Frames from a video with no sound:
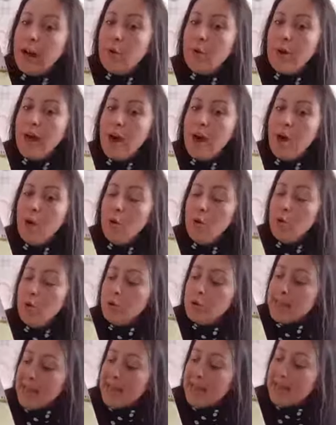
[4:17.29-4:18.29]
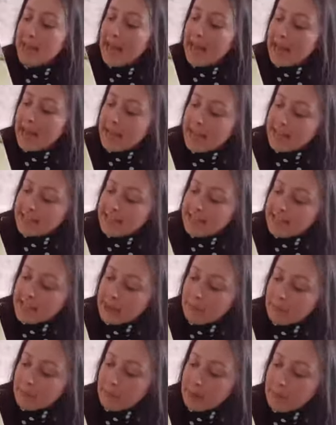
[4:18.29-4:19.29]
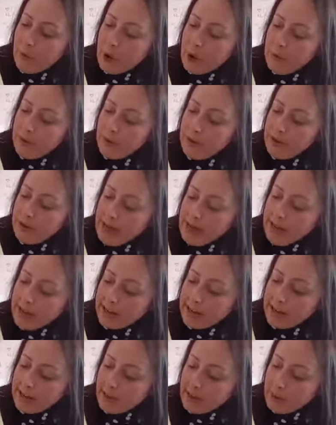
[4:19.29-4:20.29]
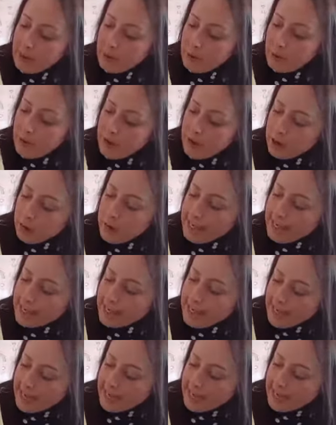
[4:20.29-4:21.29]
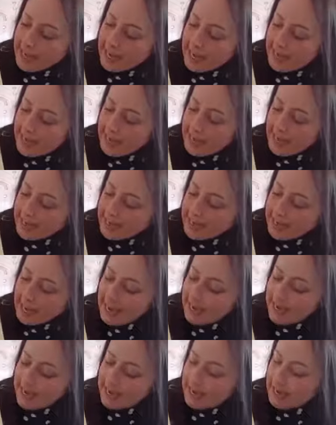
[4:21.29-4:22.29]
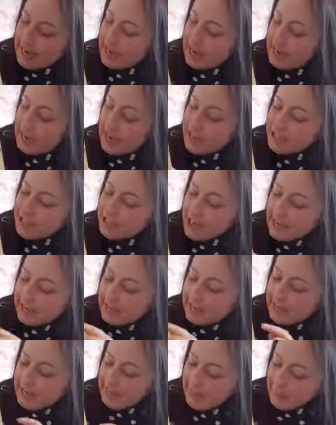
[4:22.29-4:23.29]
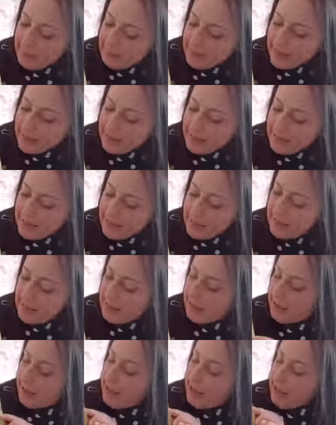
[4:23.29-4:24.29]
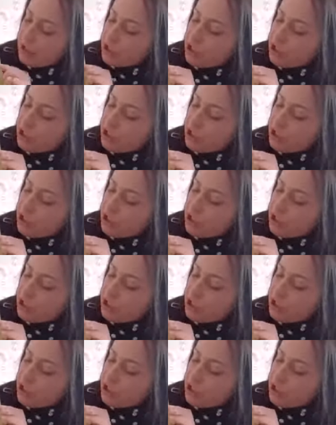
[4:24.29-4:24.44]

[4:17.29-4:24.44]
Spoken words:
We're holding hands and we won't let go. We're Ticky and Tacky and Jackie the Backy.